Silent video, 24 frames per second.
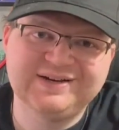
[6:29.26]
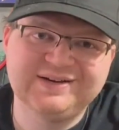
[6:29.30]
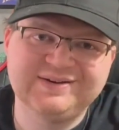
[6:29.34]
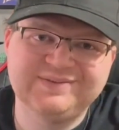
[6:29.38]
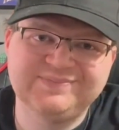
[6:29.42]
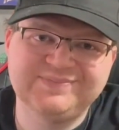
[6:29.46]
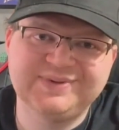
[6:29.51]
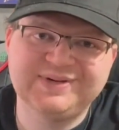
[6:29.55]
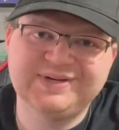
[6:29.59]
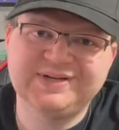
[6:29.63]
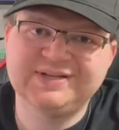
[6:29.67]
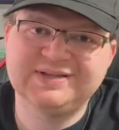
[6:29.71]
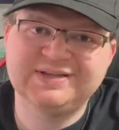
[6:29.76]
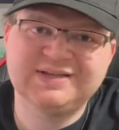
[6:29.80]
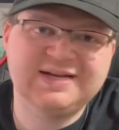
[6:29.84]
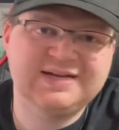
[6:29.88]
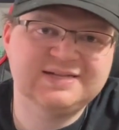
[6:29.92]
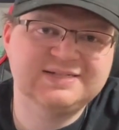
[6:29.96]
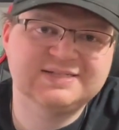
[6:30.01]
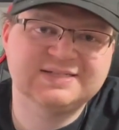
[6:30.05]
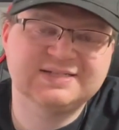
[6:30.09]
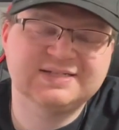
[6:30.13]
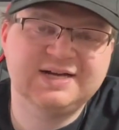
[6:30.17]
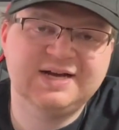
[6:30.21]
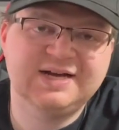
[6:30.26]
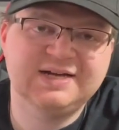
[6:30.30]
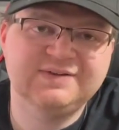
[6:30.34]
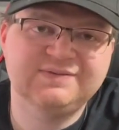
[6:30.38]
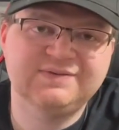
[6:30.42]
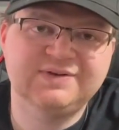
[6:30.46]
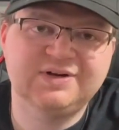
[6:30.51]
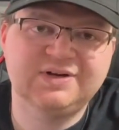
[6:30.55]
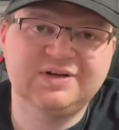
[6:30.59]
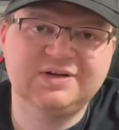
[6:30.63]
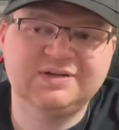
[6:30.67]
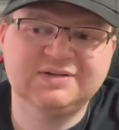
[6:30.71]
But that's kind
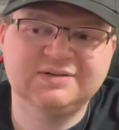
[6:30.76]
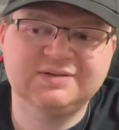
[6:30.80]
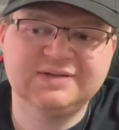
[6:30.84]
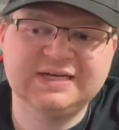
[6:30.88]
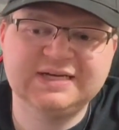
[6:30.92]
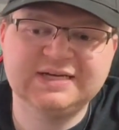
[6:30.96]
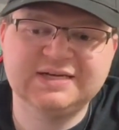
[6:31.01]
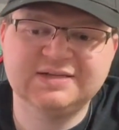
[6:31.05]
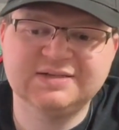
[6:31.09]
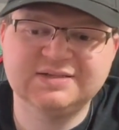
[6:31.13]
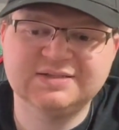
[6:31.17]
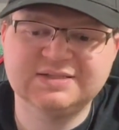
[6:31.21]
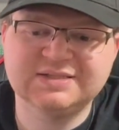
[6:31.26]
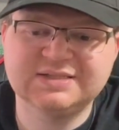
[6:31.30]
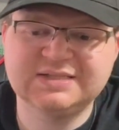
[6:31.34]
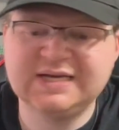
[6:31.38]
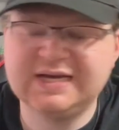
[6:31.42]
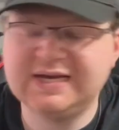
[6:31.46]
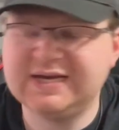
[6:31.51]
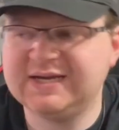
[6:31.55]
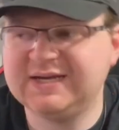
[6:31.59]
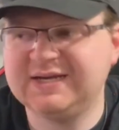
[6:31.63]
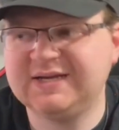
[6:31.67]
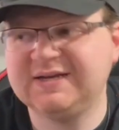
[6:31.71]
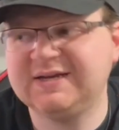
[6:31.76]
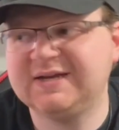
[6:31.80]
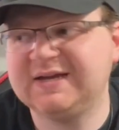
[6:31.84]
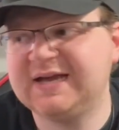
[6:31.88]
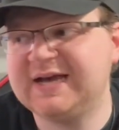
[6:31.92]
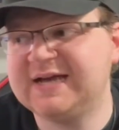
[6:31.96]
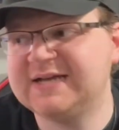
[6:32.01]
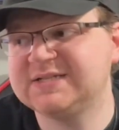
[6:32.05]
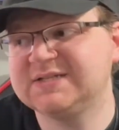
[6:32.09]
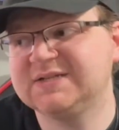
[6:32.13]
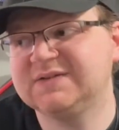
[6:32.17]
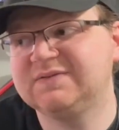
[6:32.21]
of all I can say
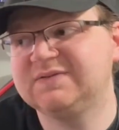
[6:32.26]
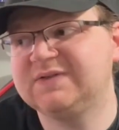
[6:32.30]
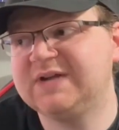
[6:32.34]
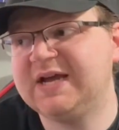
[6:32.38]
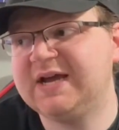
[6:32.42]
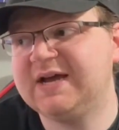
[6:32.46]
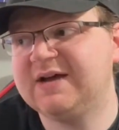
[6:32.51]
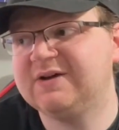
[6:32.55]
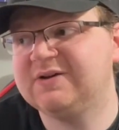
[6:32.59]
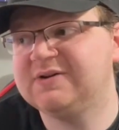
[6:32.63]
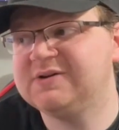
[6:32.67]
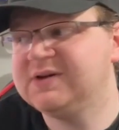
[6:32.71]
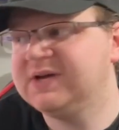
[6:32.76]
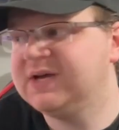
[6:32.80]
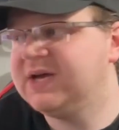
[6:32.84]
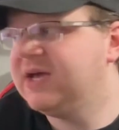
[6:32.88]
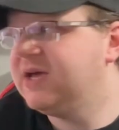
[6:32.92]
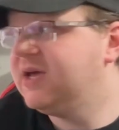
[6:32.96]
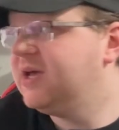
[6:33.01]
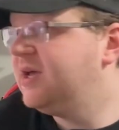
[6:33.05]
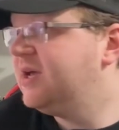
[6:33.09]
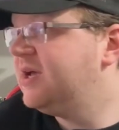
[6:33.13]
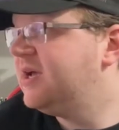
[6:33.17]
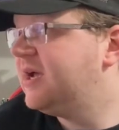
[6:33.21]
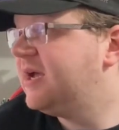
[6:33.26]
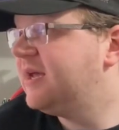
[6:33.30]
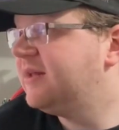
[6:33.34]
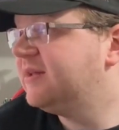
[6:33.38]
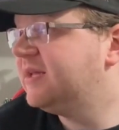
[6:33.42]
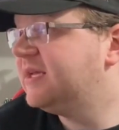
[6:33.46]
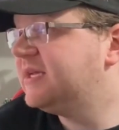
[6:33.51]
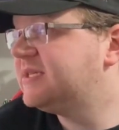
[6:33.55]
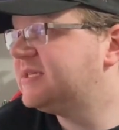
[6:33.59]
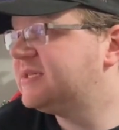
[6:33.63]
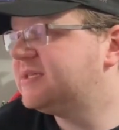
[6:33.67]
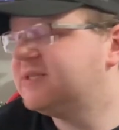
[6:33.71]
as of now.
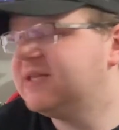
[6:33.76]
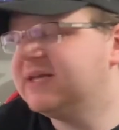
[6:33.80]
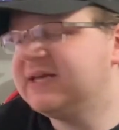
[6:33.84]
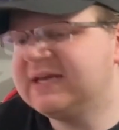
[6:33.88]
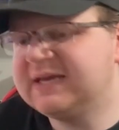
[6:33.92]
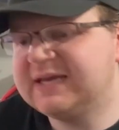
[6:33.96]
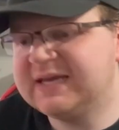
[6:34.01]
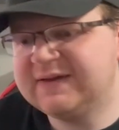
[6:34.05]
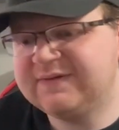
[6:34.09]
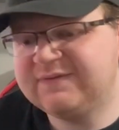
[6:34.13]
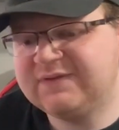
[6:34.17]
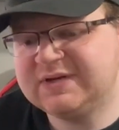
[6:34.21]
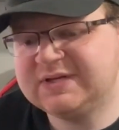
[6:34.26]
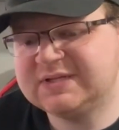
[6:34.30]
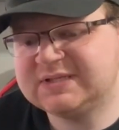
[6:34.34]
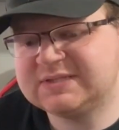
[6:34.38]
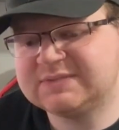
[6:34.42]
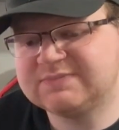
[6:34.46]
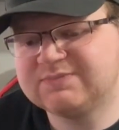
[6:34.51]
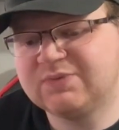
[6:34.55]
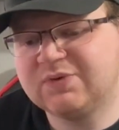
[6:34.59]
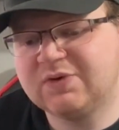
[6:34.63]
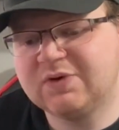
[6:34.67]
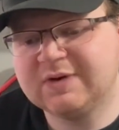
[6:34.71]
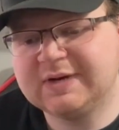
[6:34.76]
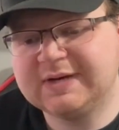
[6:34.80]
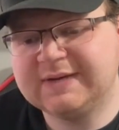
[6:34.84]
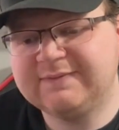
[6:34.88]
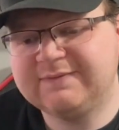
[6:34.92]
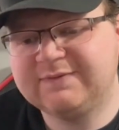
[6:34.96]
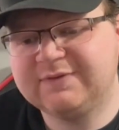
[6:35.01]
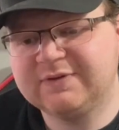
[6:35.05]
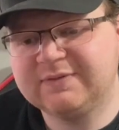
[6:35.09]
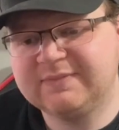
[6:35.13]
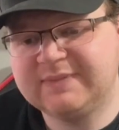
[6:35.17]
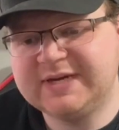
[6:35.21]
Unless they give us more
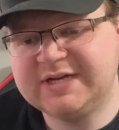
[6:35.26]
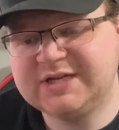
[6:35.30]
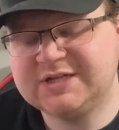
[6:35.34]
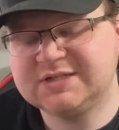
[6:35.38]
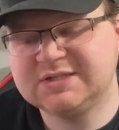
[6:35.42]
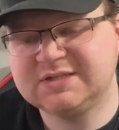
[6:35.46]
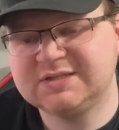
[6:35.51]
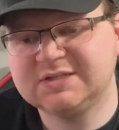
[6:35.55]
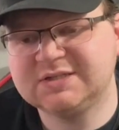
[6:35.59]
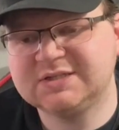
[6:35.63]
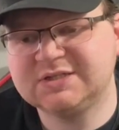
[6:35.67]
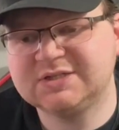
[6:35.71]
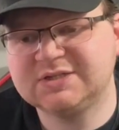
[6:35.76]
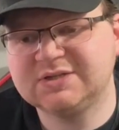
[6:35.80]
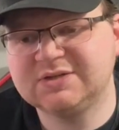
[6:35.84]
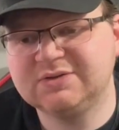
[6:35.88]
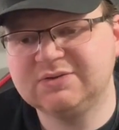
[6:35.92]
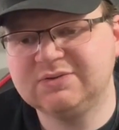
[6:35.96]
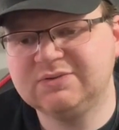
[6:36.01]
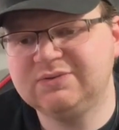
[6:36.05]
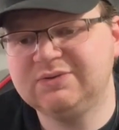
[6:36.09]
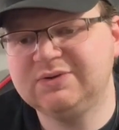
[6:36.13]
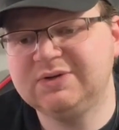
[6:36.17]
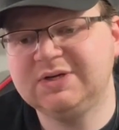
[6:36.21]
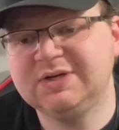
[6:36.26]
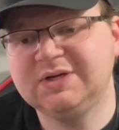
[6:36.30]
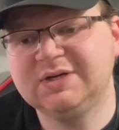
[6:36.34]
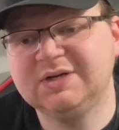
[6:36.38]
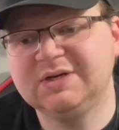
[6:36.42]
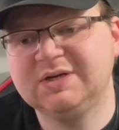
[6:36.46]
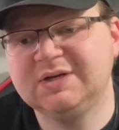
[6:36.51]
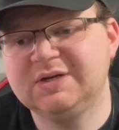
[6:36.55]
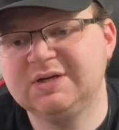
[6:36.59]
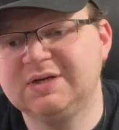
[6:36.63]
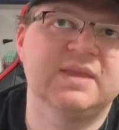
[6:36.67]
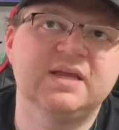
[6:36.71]
information soon.
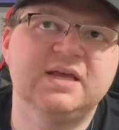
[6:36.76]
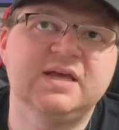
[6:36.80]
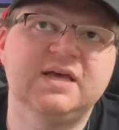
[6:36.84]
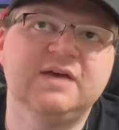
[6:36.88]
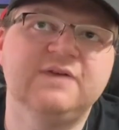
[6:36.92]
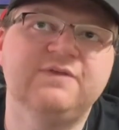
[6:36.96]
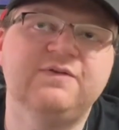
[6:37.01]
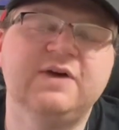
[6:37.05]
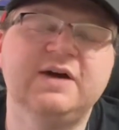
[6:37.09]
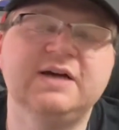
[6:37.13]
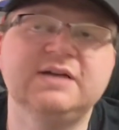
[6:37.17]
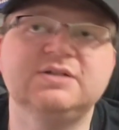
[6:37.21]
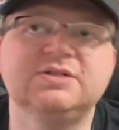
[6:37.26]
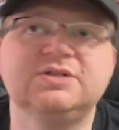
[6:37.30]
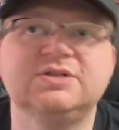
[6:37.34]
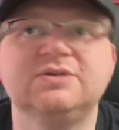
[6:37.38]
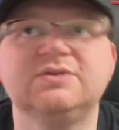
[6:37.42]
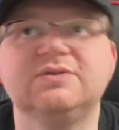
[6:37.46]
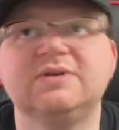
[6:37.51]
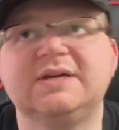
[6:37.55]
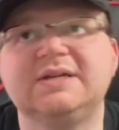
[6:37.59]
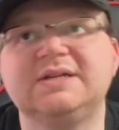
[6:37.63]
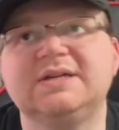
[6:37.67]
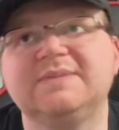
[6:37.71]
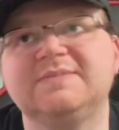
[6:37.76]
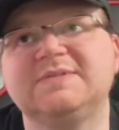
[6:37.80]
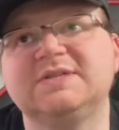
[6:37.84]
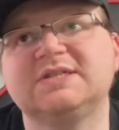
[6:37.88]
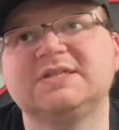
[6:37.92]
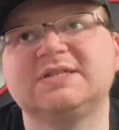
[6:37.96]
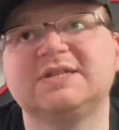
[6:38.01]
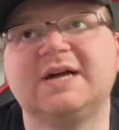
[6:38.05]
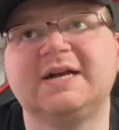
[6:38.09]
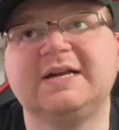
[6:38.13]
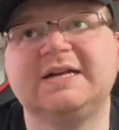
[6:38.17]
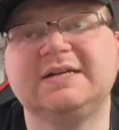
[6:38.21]
If I do end up
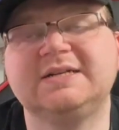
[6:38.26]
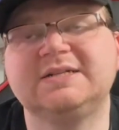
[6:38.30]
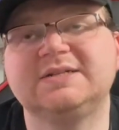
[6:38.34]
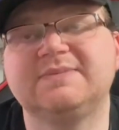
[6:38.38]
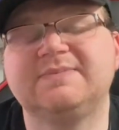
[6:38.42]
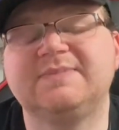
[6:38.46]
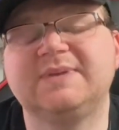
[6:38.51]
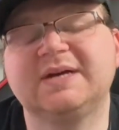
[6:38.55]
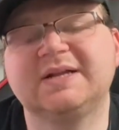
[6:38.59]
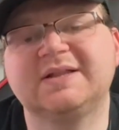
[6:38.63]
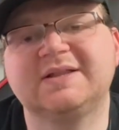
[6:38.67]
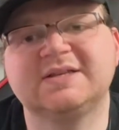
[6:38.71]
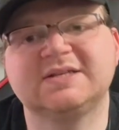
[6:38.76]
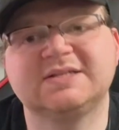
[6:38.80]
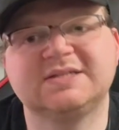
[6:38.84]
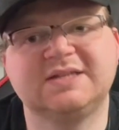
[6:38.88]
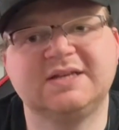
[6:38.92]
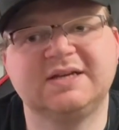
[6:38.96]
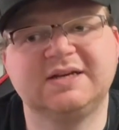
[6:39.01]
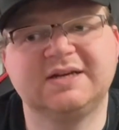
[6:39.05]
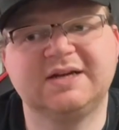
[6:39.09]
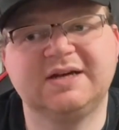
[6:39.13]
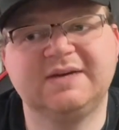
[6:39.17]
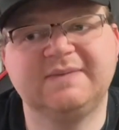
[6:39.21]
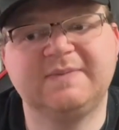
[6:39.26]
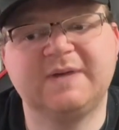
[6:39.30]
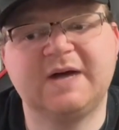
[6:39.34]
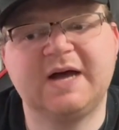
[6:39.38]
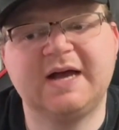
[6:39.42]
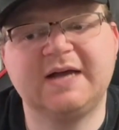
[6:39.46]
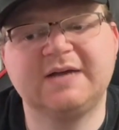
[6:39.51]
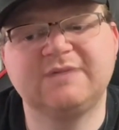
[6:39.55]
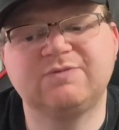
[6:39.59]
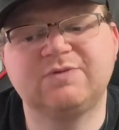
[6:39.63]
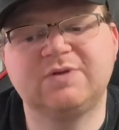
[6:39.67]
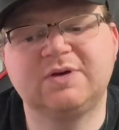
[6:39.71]
deciding to pick this thing up,
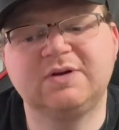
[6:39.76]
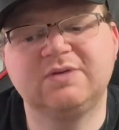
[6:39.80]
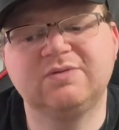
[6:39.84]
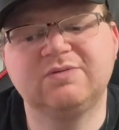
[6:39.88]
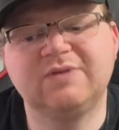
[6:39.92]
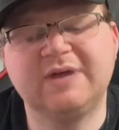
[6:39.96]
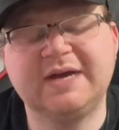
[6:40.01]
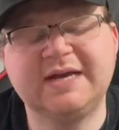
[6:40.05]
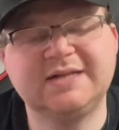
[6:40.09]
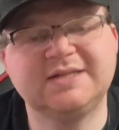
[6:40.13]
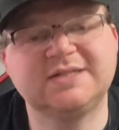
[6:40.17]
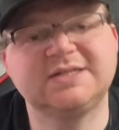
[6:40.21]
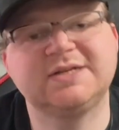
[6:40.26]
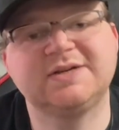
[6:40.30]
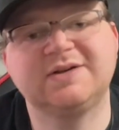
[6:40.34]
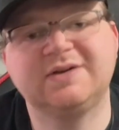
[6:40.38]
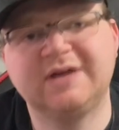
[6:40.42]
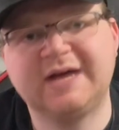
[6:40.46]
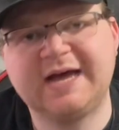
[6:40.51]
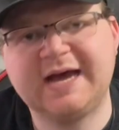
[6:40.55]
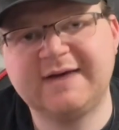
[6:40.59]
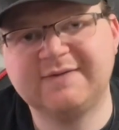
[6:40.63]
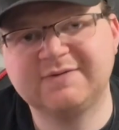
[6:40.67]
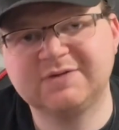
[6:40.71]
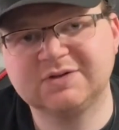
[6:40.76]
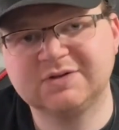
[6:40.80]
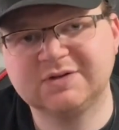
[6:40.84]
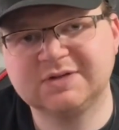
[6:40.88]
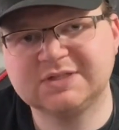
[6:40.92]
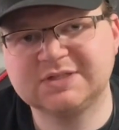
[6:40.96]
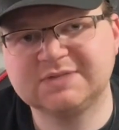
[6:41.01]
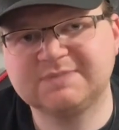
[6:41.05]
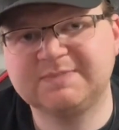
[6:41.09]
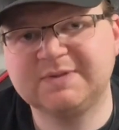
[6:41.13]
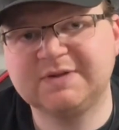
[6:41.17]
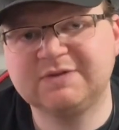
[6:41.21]
I want to wait till after
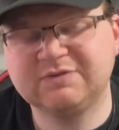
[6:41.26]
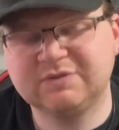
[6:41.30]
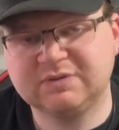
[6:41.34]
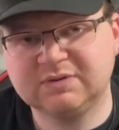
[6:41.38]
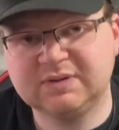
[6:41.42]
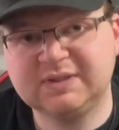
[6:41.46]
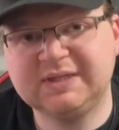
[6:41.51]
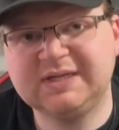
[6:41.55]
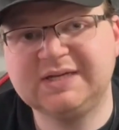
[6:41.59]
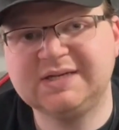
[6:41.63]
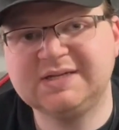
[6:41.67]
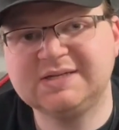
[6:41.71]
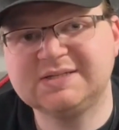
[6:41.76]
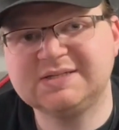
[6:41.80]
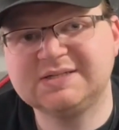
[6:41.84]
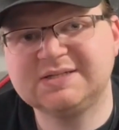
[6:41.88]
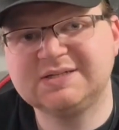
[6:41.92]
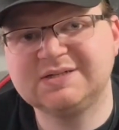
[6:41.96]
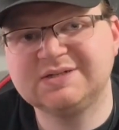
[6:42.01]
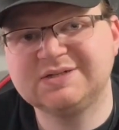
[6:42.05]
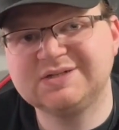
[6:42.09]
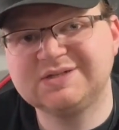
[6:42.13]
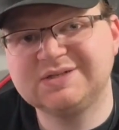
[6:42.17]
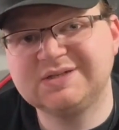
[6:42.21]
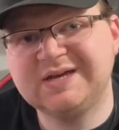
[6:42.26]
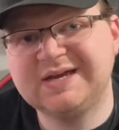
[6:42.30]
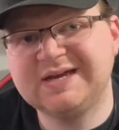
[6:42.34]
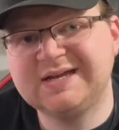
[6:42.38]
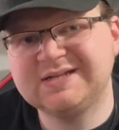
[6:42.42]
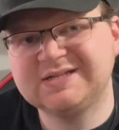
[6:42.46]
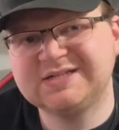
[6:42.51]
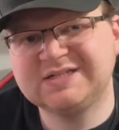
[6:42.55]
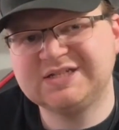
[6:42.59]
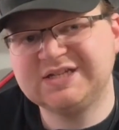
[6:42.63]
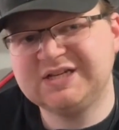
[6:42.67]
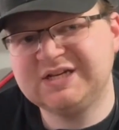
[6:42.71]
it's been released
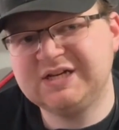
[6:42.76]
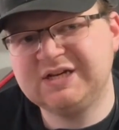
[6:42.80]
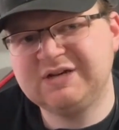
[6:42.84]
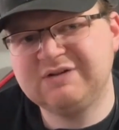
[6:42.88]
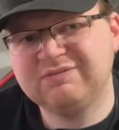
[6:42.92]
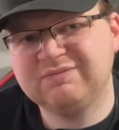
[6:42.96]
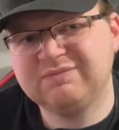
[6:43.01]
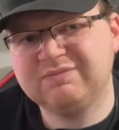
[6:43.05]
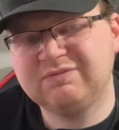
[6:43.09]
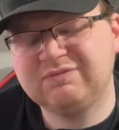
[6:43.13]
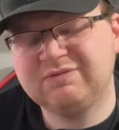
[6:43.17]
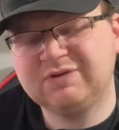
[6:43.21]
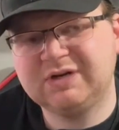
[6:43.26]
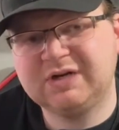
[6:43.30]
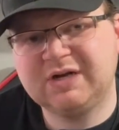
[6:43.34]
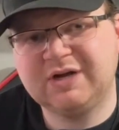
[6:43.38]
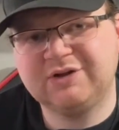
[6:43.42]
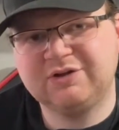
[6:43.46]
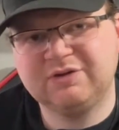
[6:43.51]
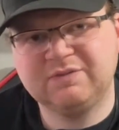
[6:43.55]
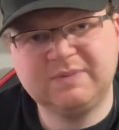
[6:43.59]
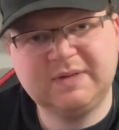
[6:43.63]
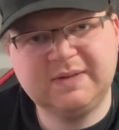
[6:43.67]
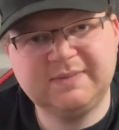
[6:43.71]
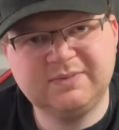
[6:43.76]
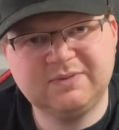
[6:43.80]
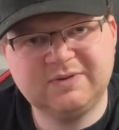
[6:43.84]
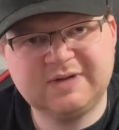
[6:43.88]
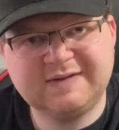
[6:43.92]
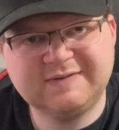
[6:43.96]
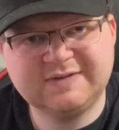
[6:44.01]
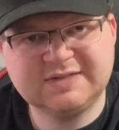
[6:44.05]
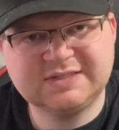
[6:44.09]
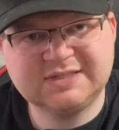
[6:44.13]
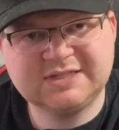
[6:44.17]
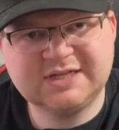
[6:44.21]
and see what other people
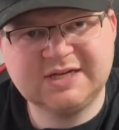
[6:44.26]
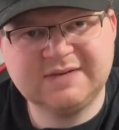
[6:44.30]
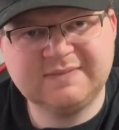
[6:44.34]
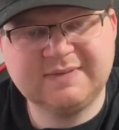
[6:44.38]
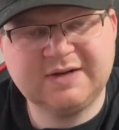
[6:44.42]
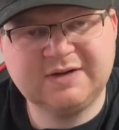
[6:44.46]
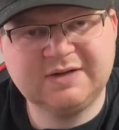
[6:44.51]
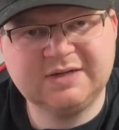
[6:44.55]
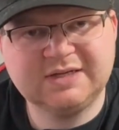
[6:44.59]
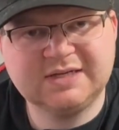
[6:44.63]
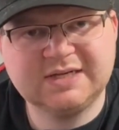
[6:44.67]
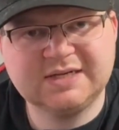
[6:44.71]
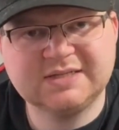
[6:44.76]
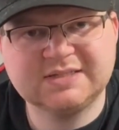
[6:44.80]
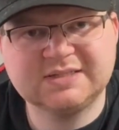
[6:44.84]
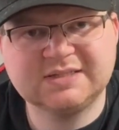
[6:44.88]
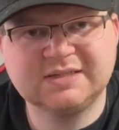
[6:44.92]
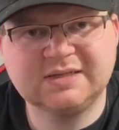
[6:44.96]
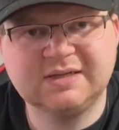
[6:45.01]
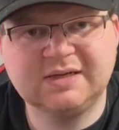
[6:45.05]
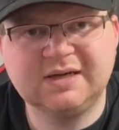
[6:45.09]
have to say about it, because